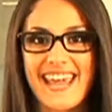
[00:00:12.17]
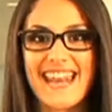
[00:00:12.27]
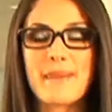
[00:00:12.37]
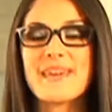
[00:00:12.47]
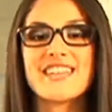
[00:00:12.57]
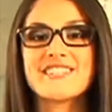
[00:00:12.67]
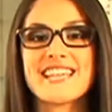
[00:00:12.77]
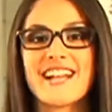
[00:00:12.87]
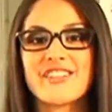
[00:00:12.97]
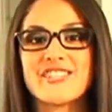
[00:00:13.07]
and I'm here to
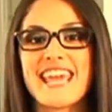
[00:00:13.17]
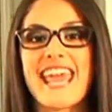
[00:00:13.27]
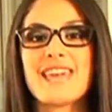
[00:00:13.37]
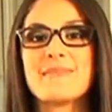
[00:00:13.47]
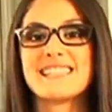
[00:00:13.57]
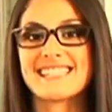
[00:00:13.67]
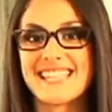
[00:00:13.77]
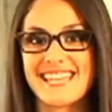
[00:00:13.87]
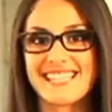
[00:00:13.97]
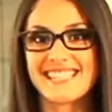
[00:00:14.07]
tell you the
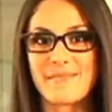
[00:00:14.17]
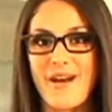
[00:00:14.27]
ABCs